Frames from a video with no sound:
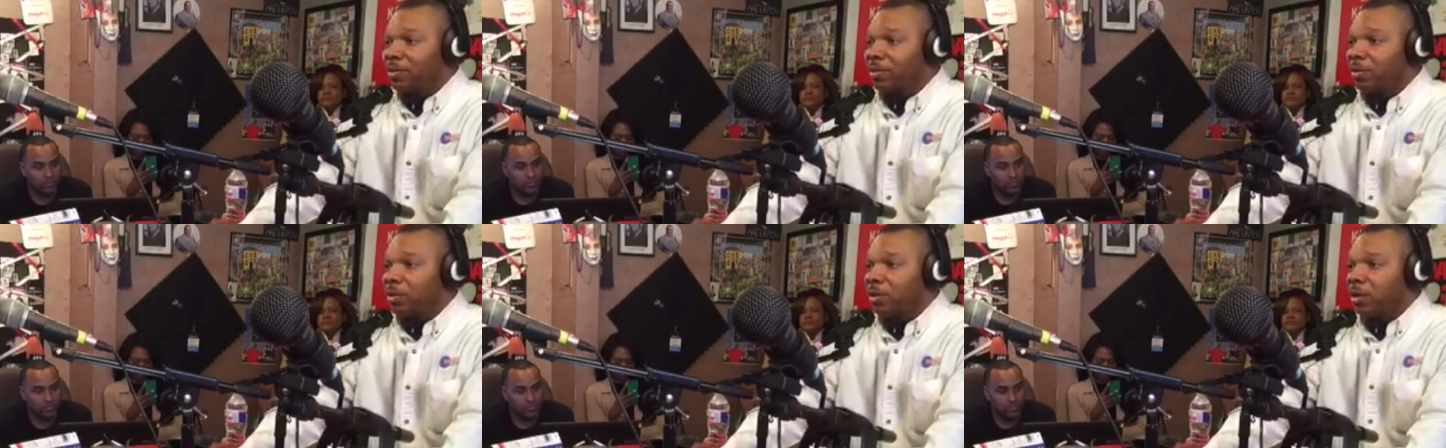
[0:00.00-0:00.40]

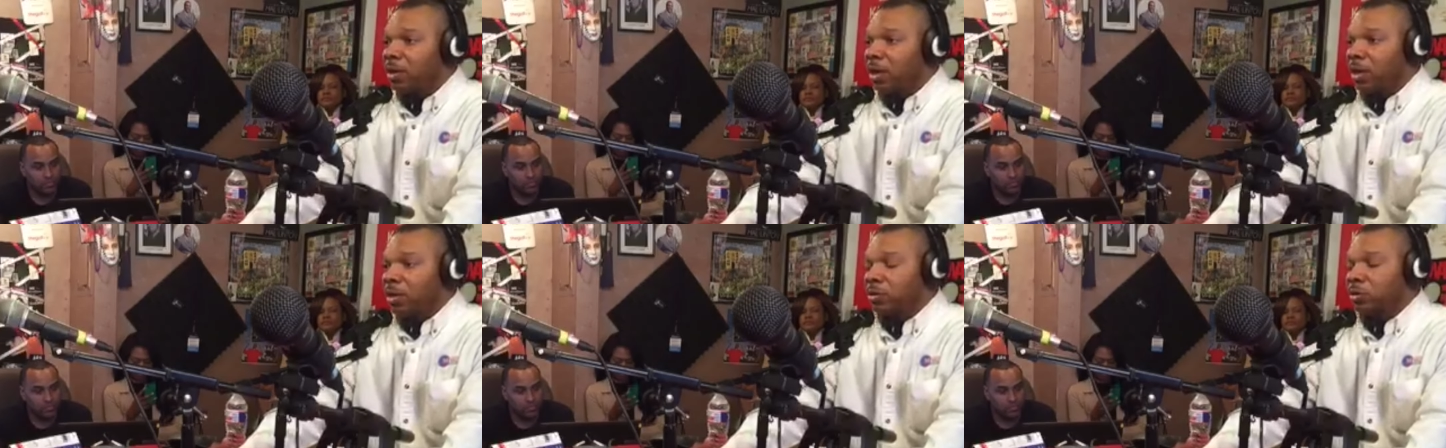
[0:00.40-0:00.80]
Speaker 1: Okay.
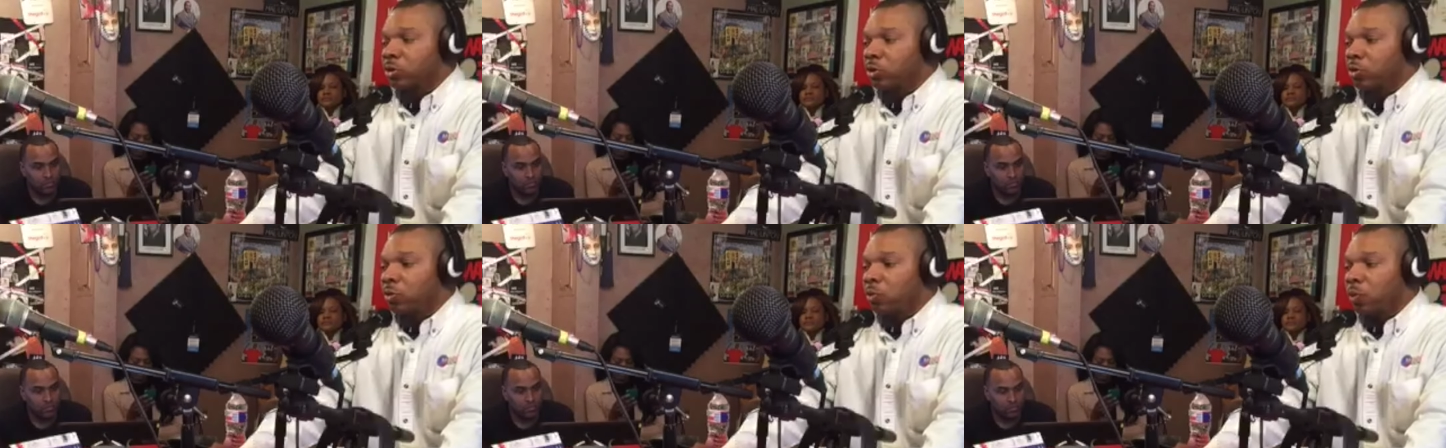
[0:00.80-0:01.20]
And
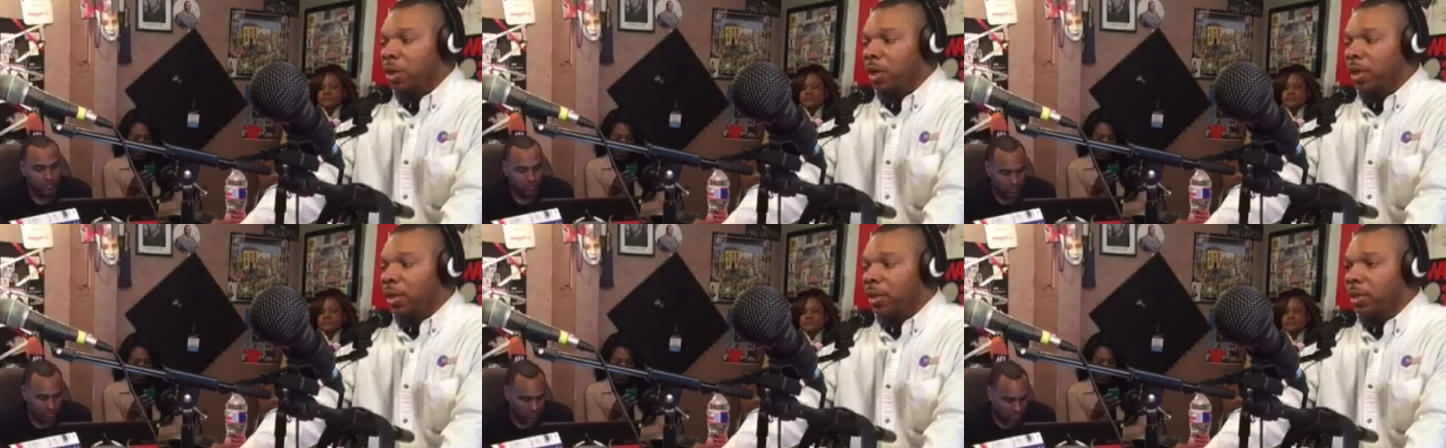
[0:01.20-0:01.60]
so
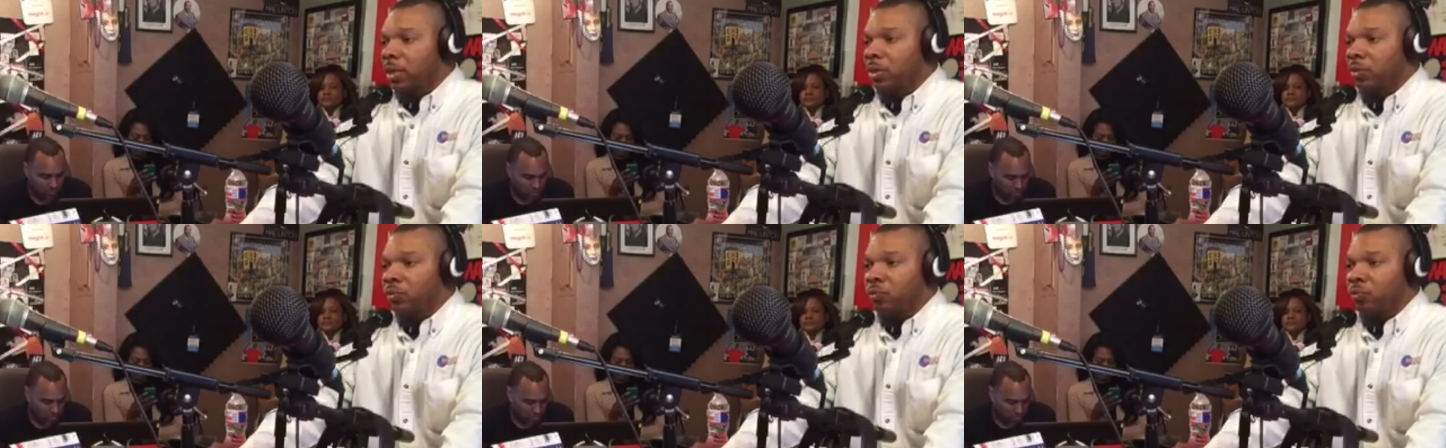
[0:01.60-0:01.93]
when it